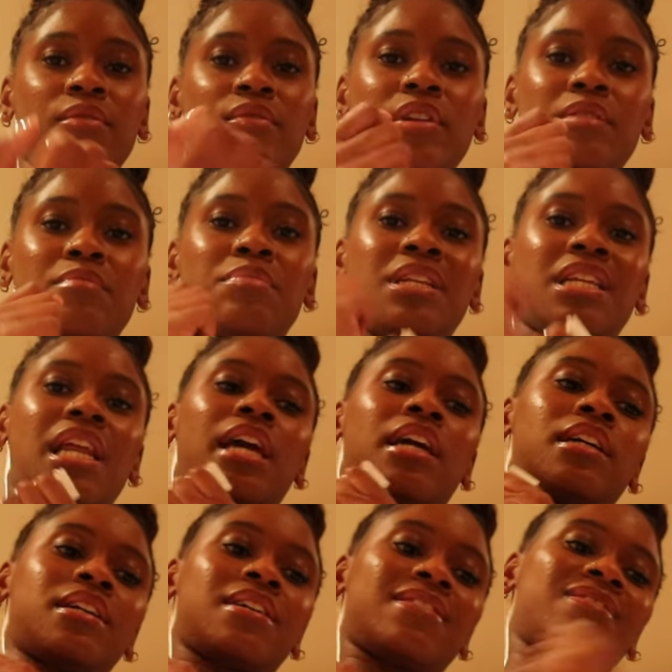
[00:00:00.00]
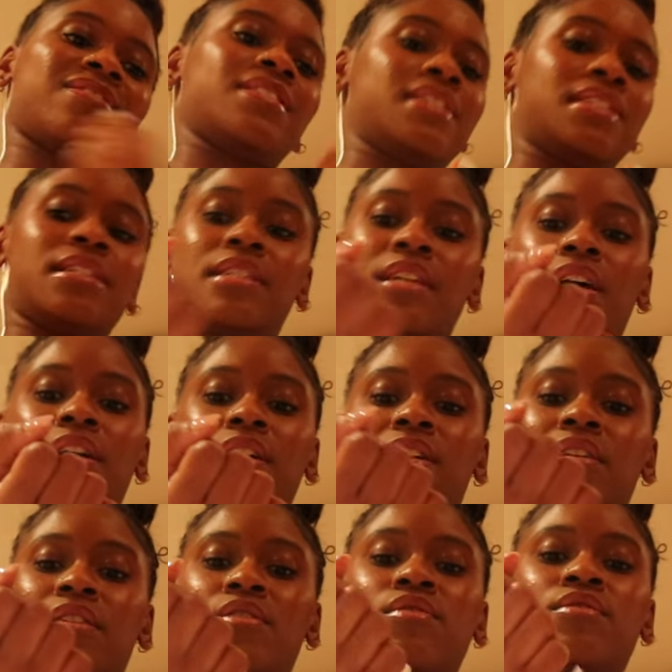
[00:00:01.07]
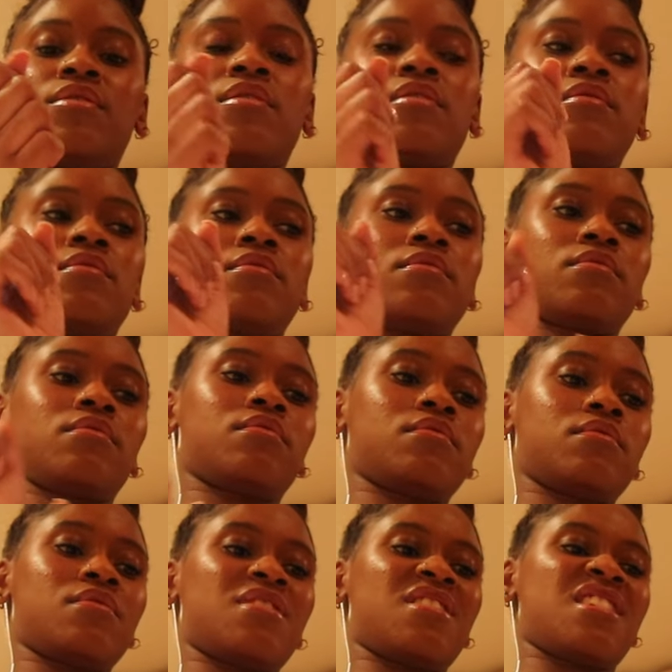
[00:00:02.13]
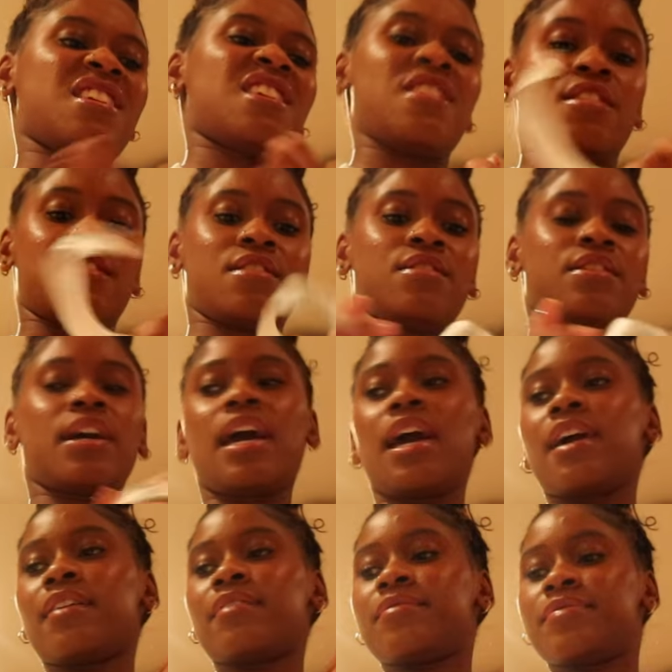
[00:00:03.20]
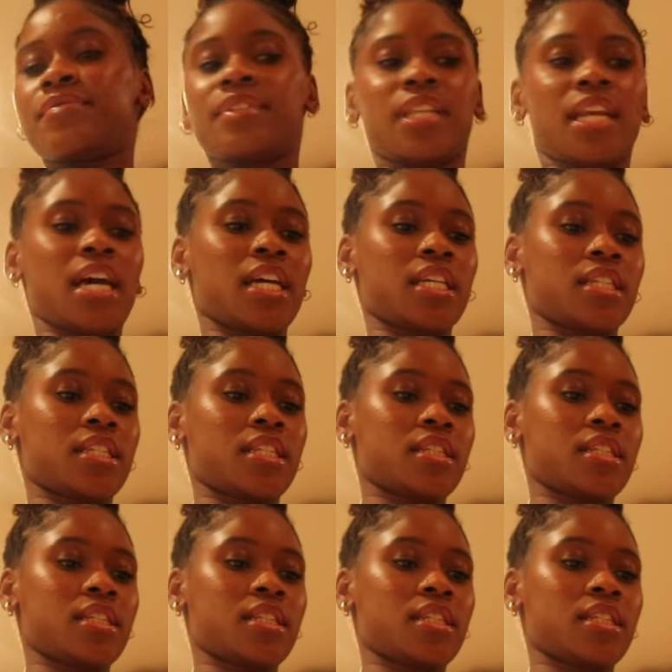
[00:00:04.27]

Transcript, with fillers: really be like stuck. Oh no. Okay, nice.